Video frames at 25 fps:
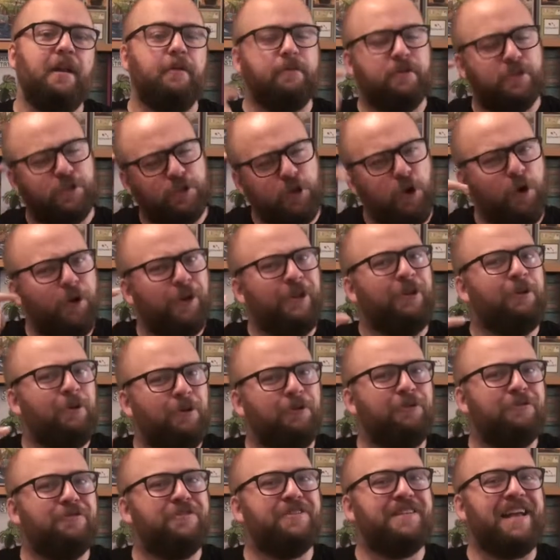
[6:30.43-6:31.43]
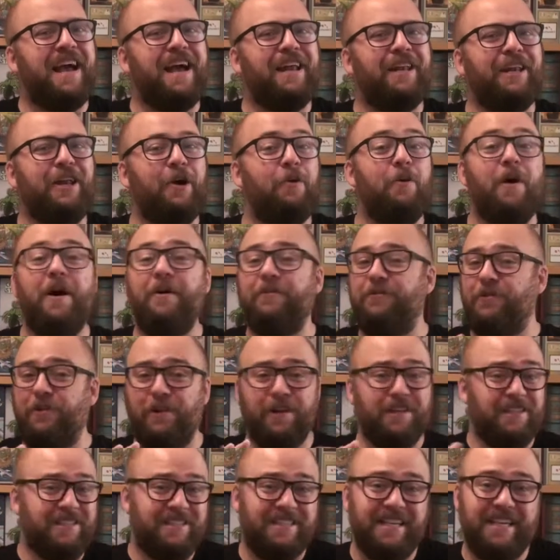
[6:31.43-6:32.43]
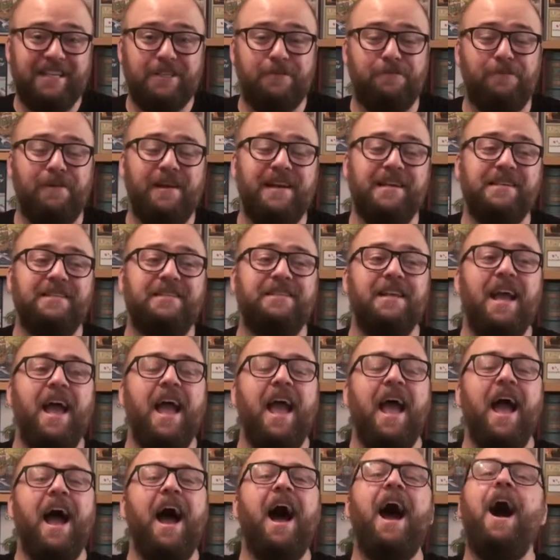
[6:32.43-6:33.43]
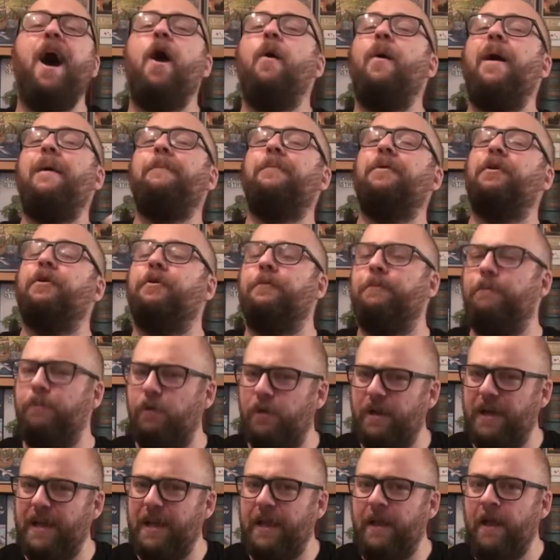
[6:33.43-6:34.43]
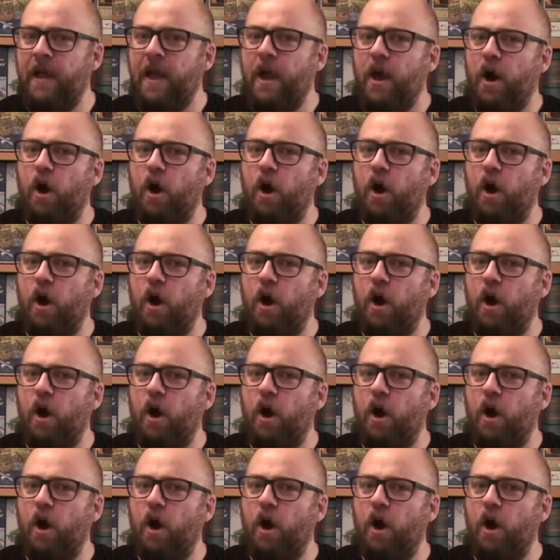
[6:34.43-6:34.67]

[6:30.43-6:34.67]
I'm starting to understand now after like 6 plays how I'm gonna play.